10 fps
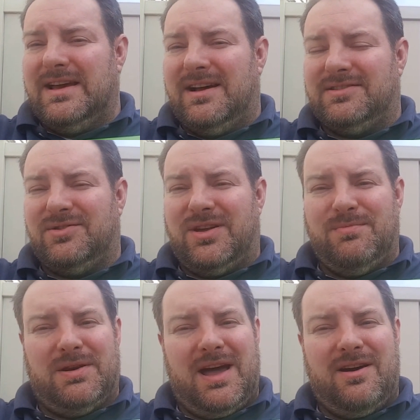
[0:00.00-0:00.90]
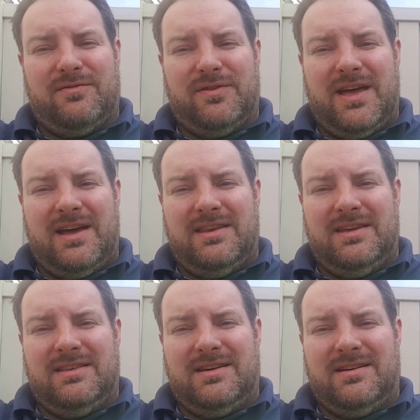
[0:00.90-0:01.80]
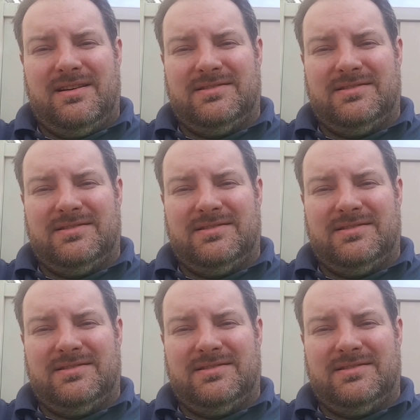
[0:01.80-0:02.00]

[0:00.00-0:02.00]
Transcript: uh, so keep an eye out for that in uh,